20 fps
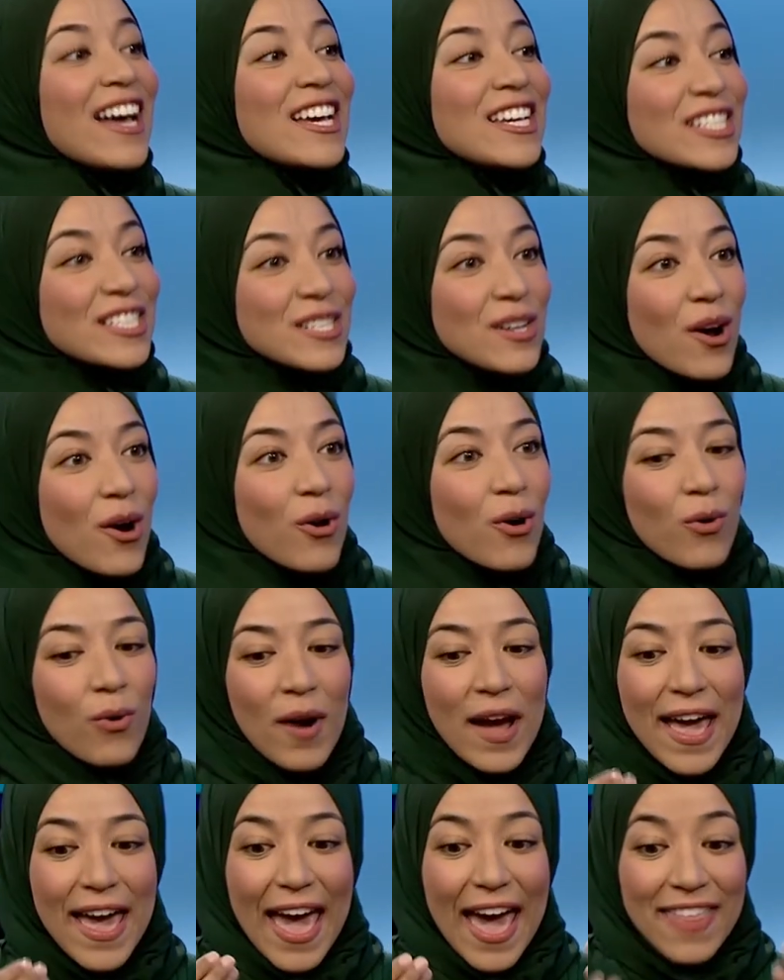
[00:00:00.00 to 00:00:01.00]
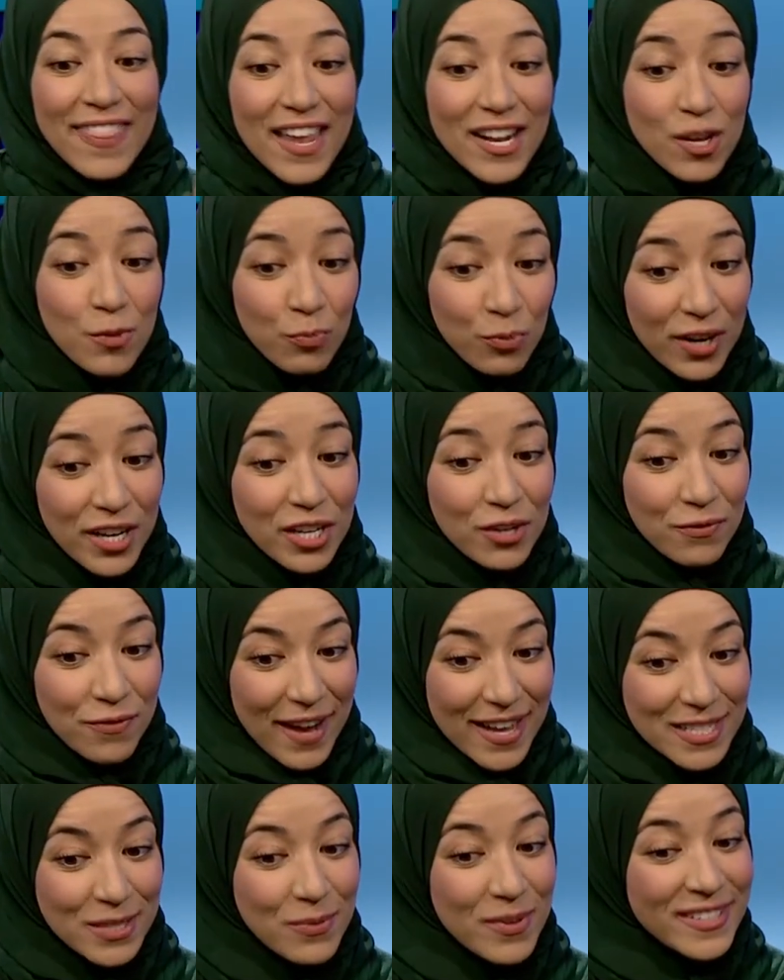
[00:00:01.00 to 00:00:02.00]
So and then you break your
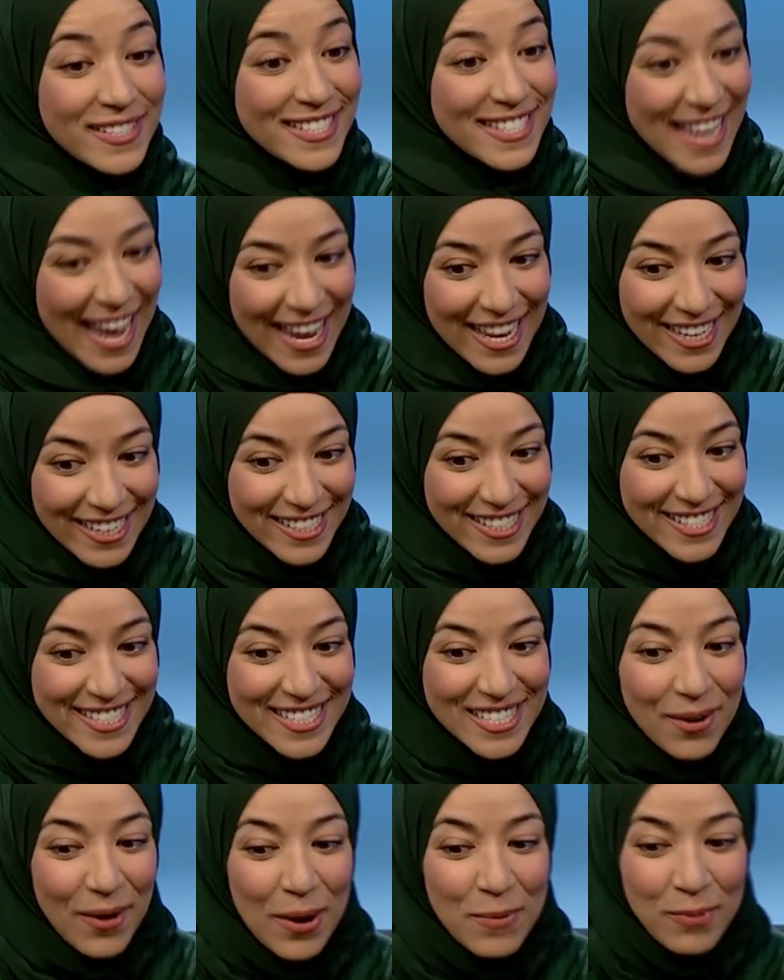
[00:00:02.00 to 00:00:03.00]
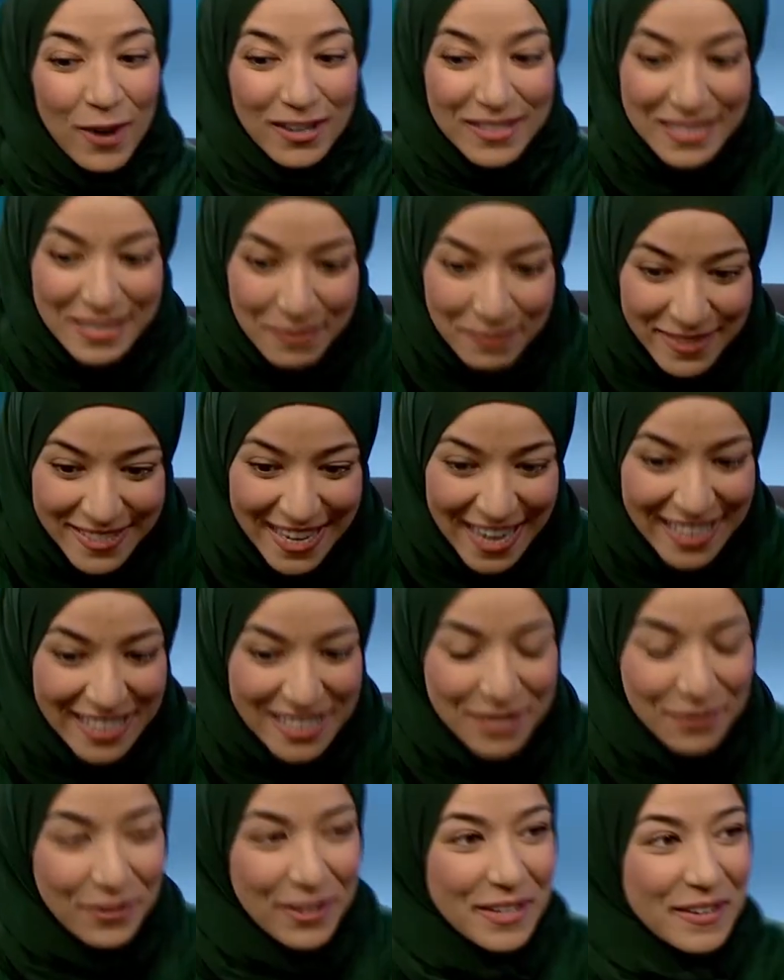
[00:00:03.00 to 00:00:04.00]
fast with dates. Oh, I so I brought some
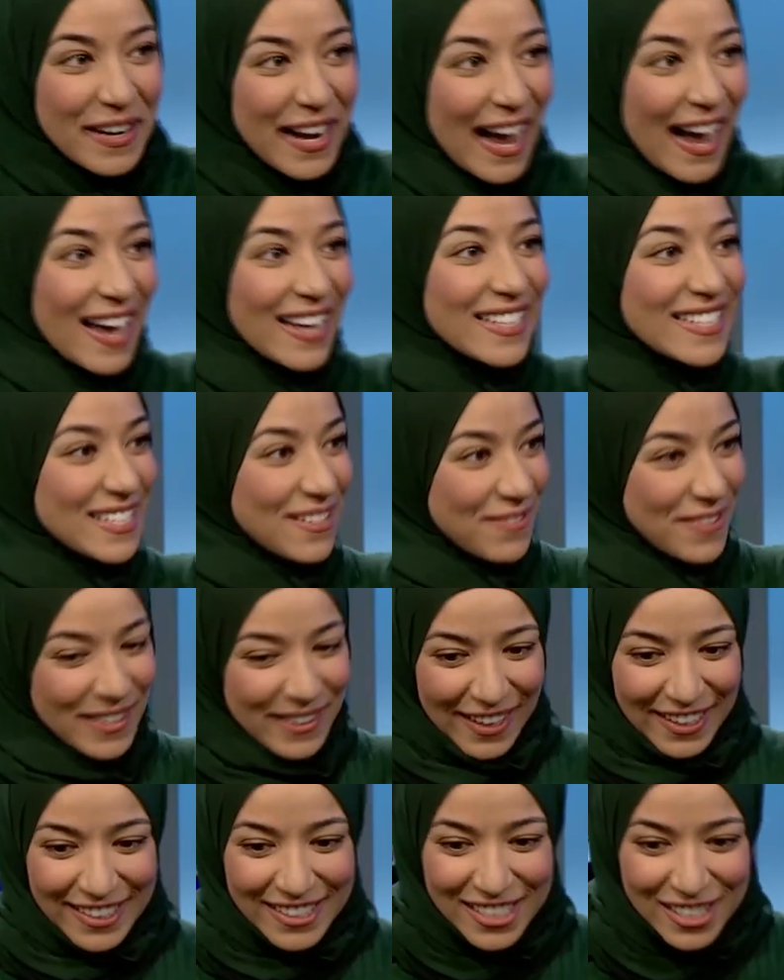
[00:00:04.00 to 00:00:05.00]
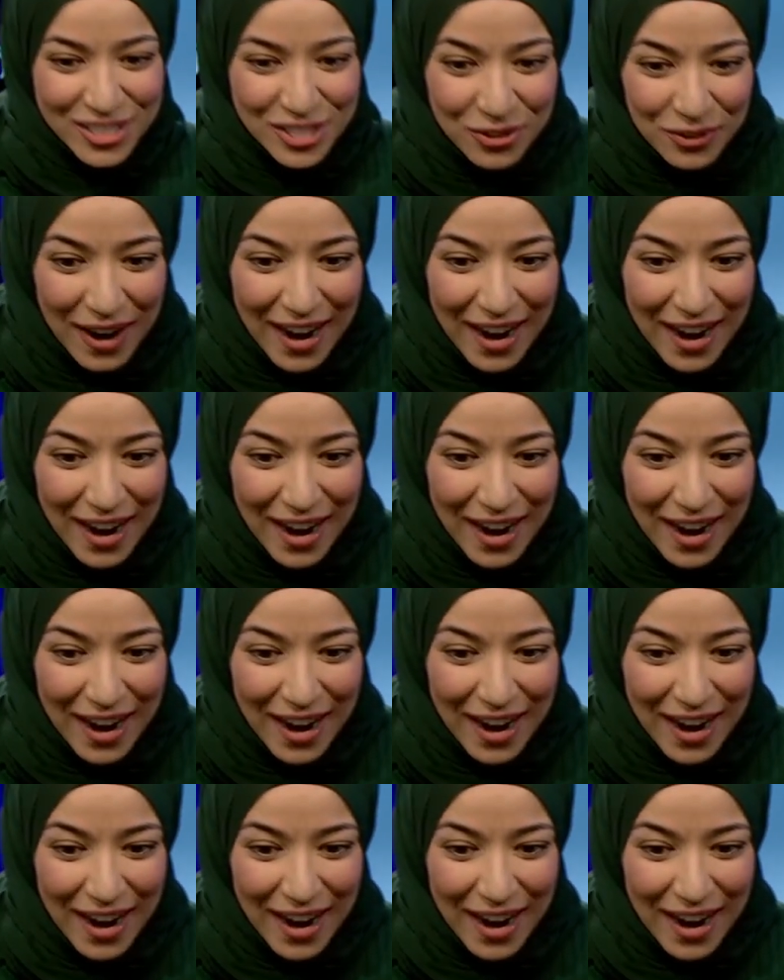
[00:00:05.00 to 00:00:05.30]
dates for you guys if you'd Thank like to try